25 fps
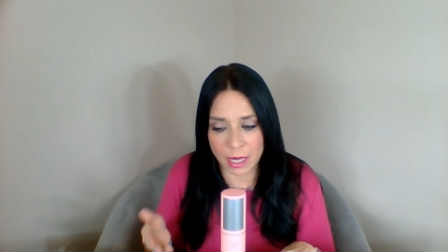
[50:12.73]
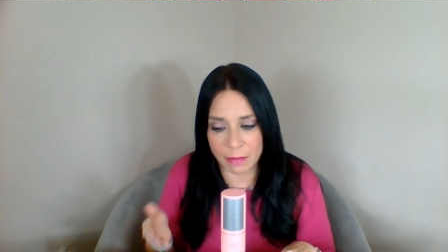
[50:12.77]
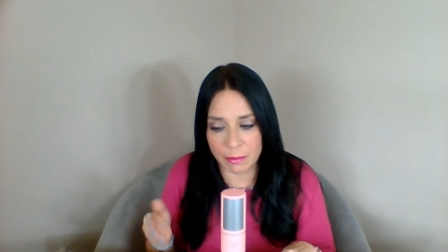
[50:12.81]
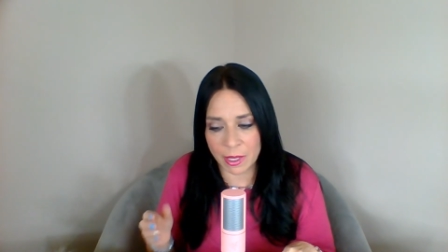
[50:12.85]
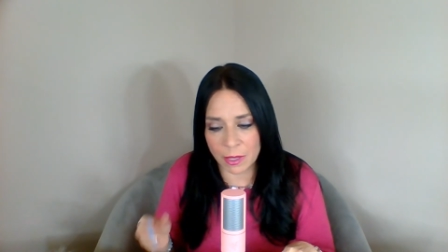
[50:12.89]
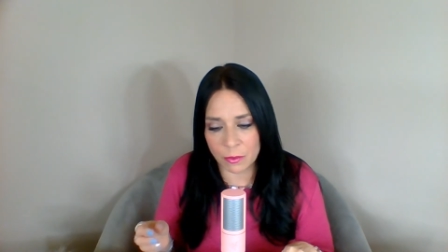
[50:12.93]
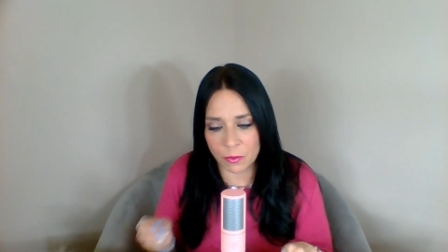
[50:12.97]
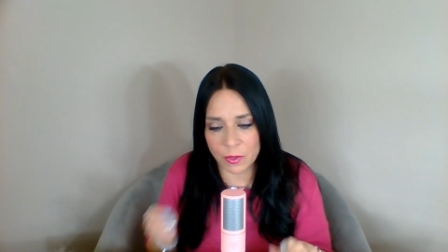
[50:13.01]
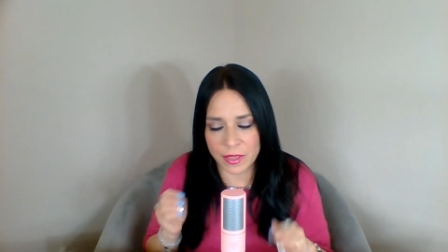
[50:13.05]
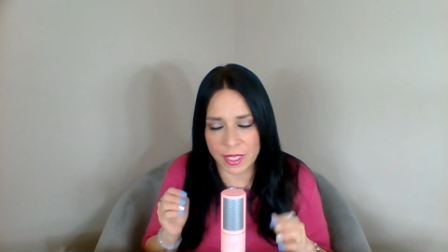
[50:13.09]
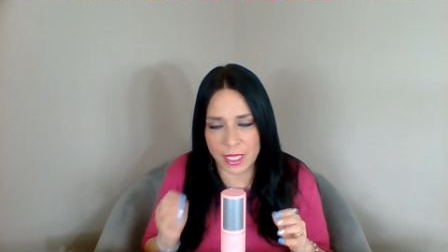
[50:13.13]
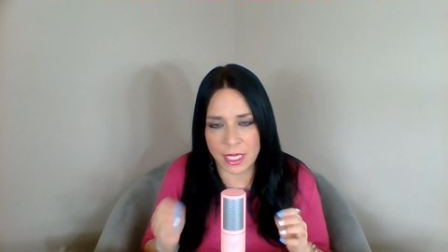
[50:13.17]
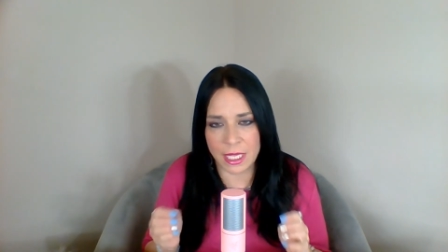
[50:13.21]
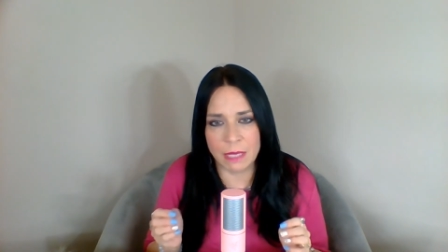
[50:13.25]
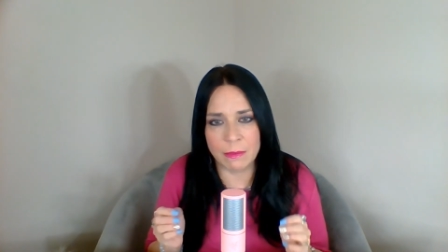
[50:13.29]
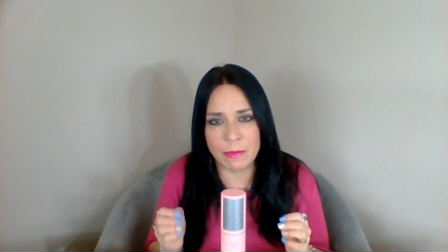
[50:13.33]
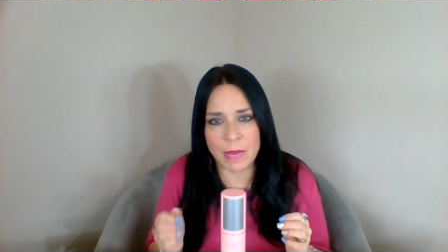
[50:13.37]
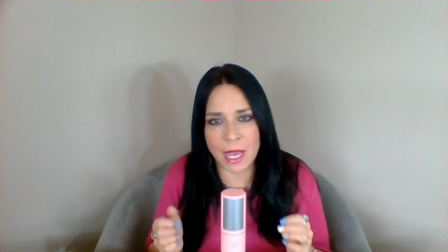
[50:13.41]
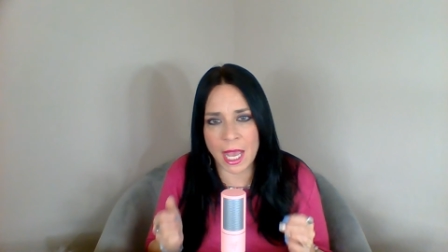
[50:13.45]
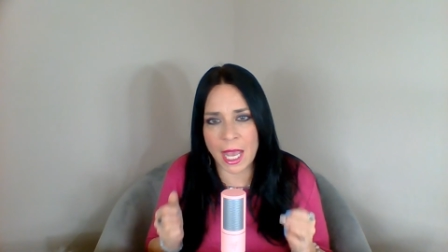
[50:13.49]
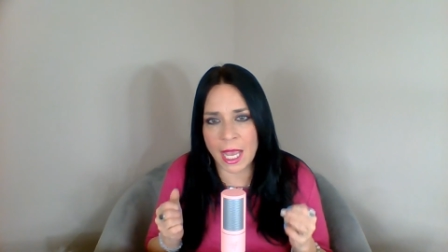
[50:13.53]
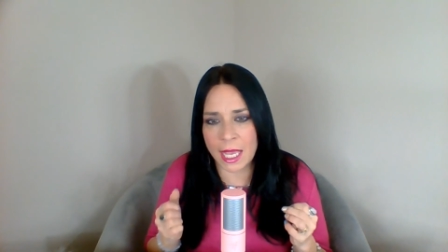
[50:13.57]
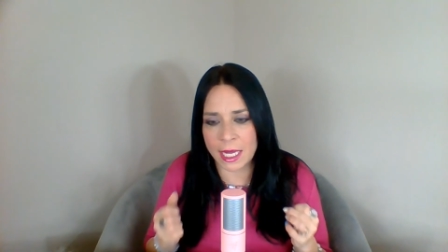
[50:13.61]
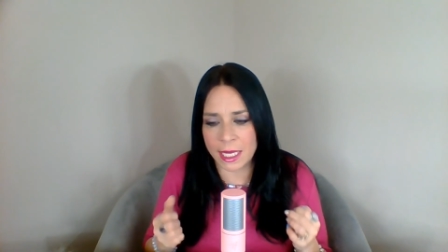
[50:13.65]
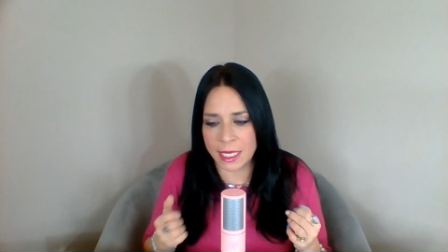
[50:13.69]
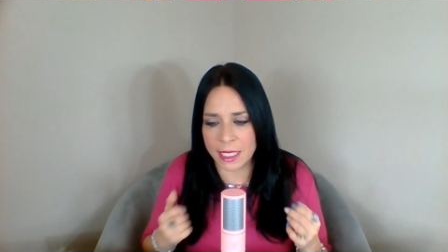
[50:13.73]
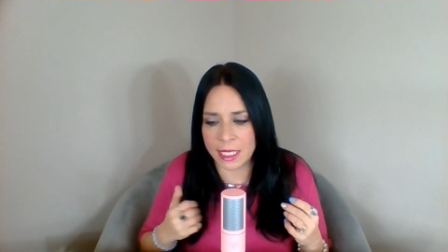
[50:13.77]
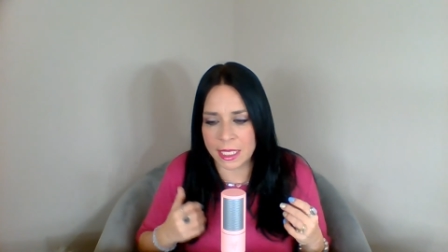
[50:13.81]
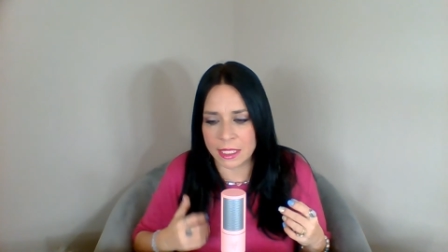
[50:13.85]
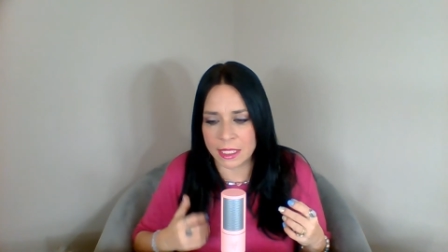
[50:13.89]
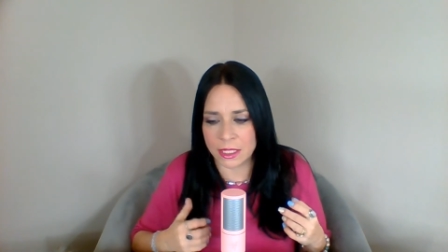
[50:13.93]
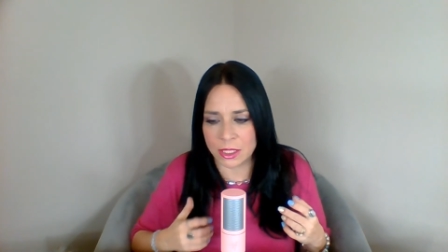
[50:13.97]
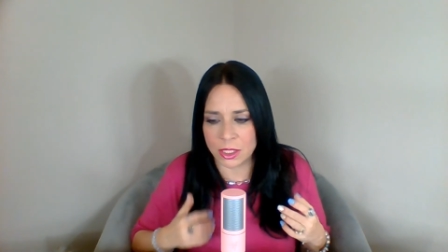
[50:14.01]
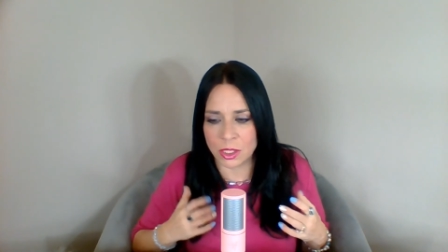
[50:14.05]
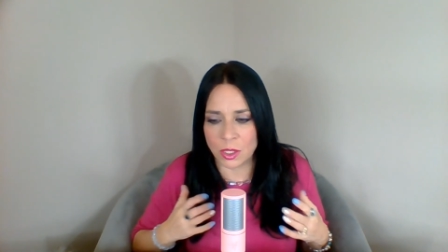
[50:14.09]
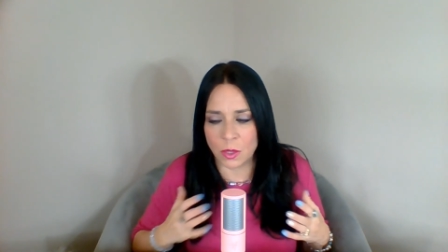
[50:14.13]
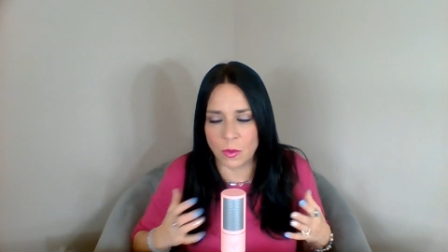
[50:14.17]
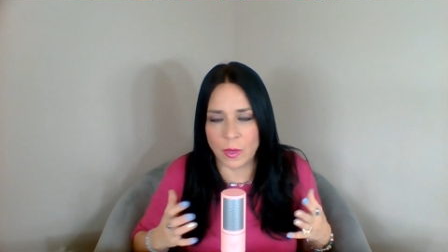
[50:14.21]
but with him, I had to get
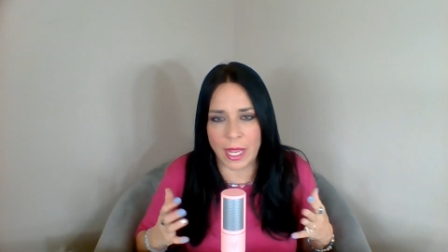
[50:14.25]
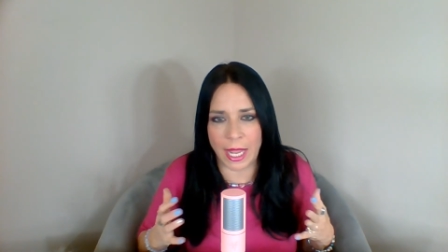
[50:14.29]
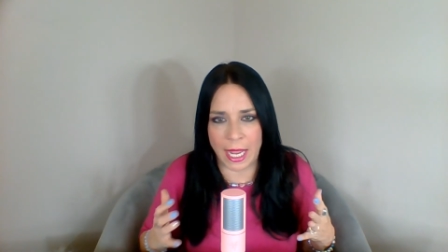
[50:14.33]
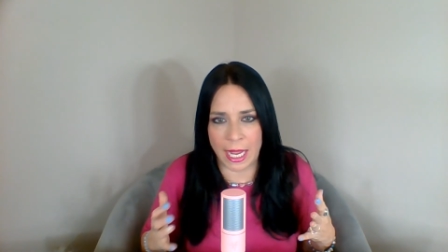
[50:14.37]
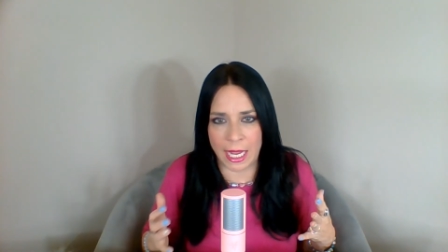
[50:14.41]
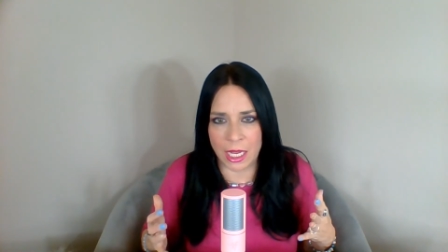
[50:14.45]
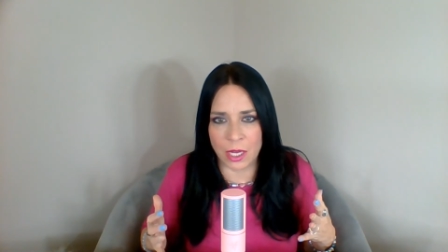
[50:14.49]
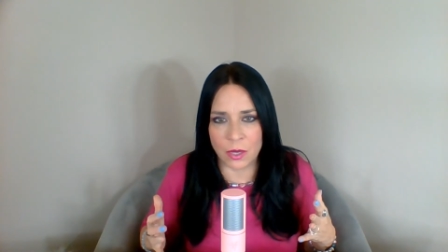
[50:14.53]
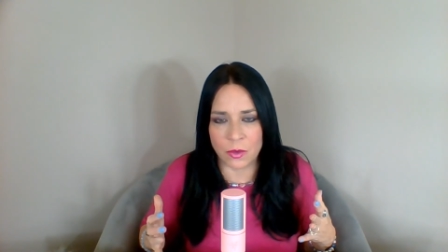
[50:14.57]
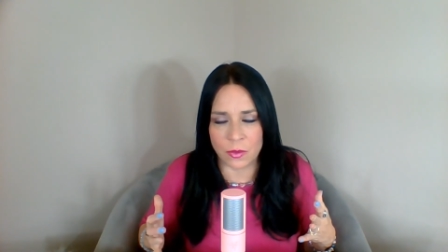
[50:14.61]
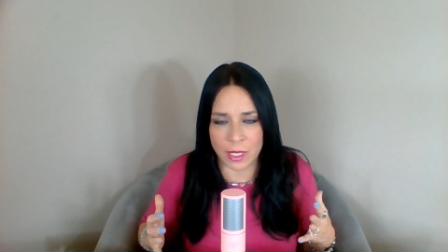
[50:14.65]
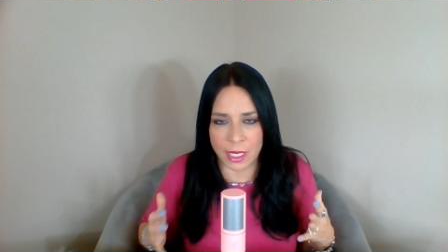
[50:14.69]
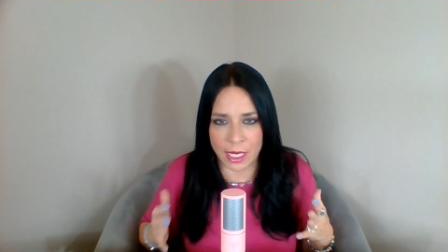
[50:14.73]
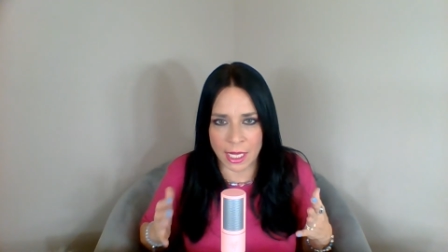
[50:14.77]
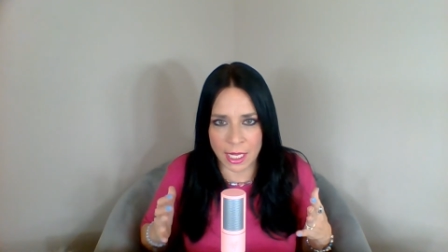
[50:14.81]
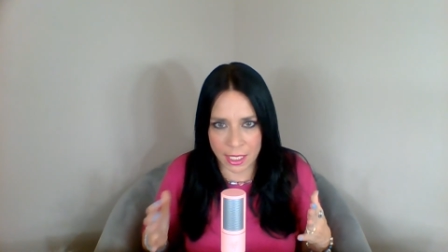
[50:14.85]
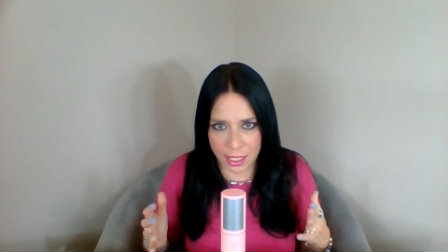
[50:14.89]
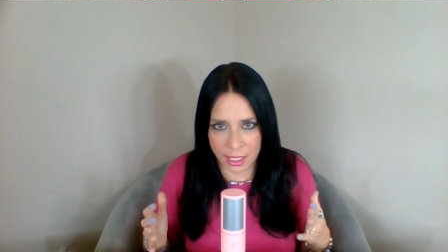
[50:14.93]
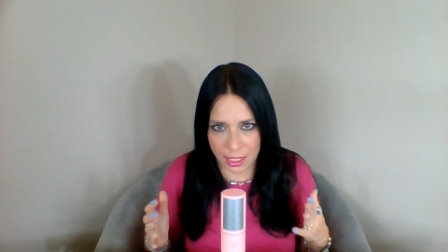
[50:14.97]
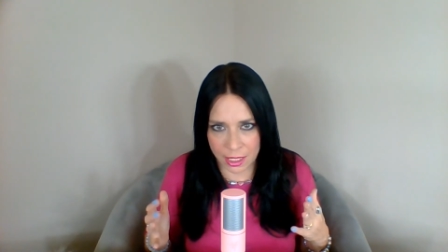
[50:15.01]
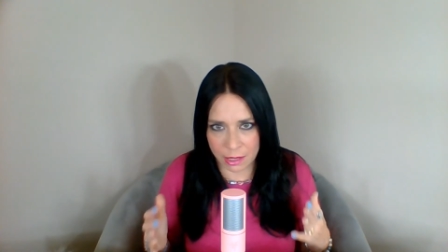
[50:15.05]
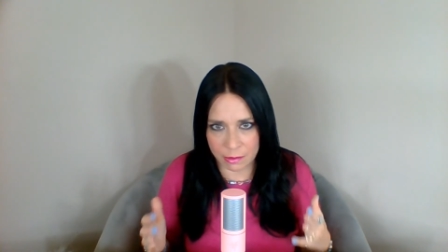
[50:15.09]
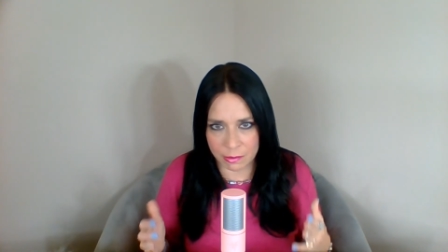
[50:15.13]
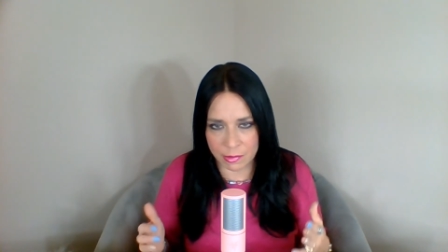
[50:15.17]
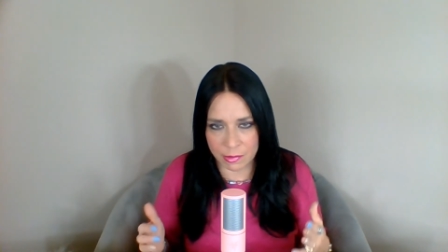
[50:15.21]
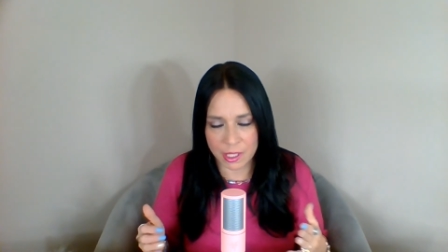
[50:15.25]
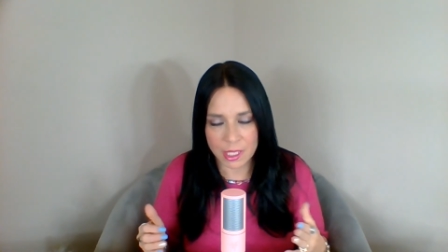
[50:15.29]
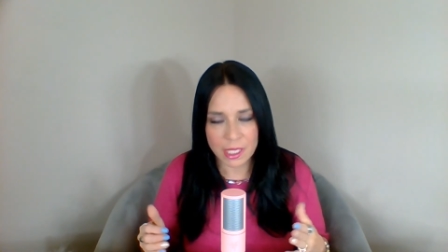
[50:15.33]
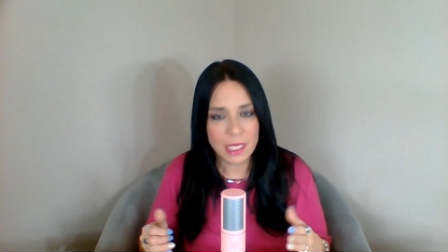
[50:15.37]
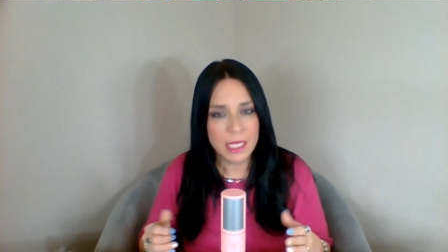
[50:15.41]
so angry at him